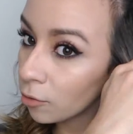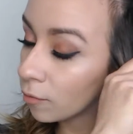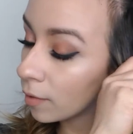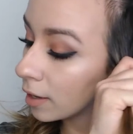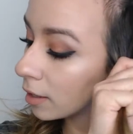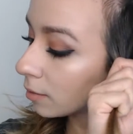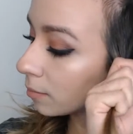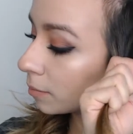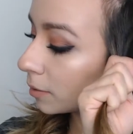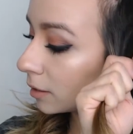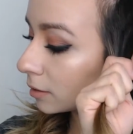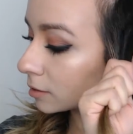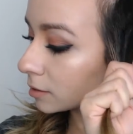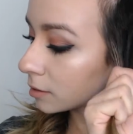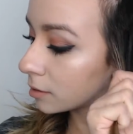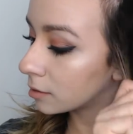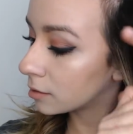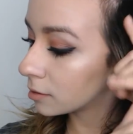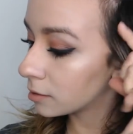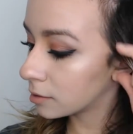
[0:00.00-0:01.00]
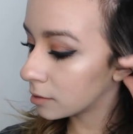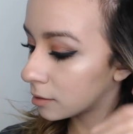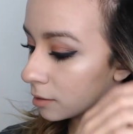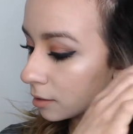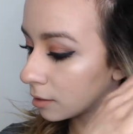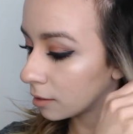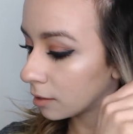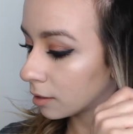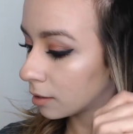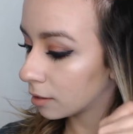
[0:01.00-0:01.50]
random pieces
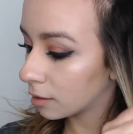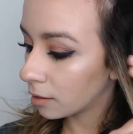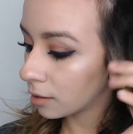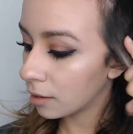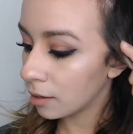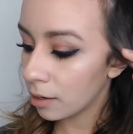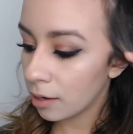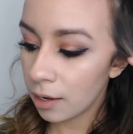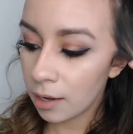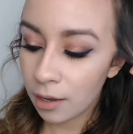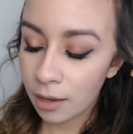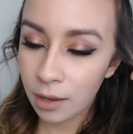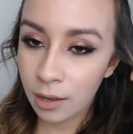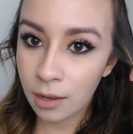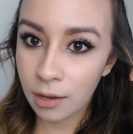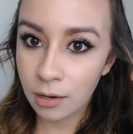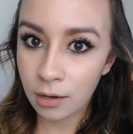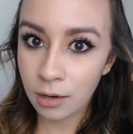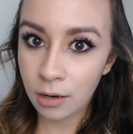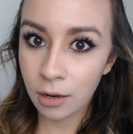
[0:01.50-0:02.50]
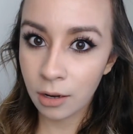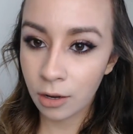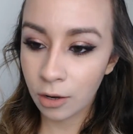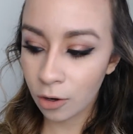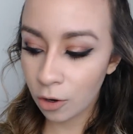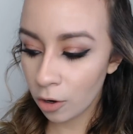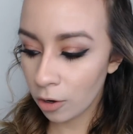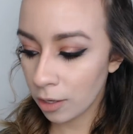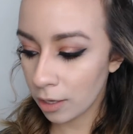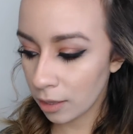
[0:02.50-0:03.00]
and
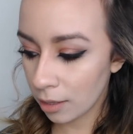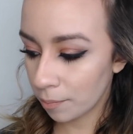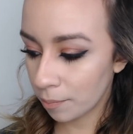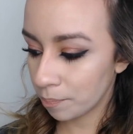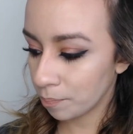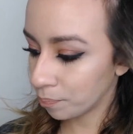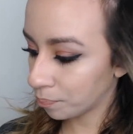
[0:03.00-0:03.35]
curling them.